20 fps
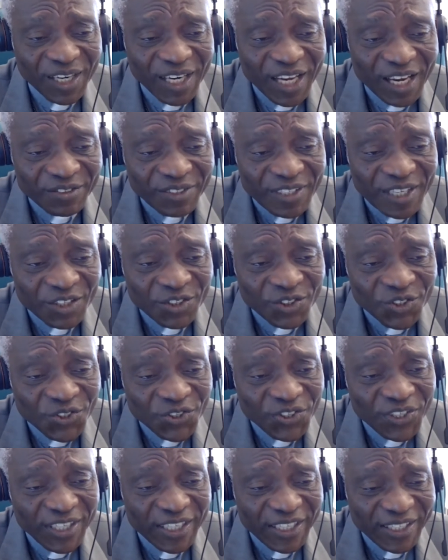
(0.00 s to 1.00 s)
lives are
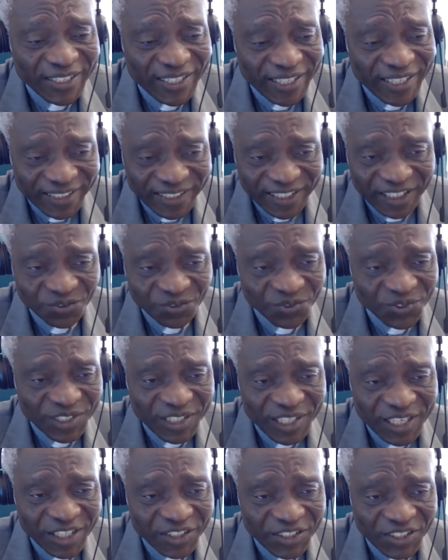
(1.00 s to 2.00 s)
so connected with
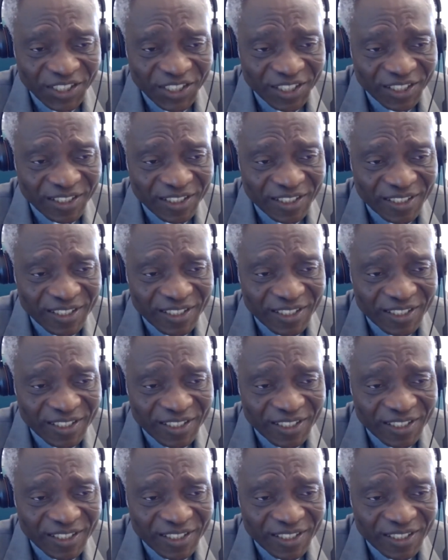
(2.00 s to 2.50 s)
nature,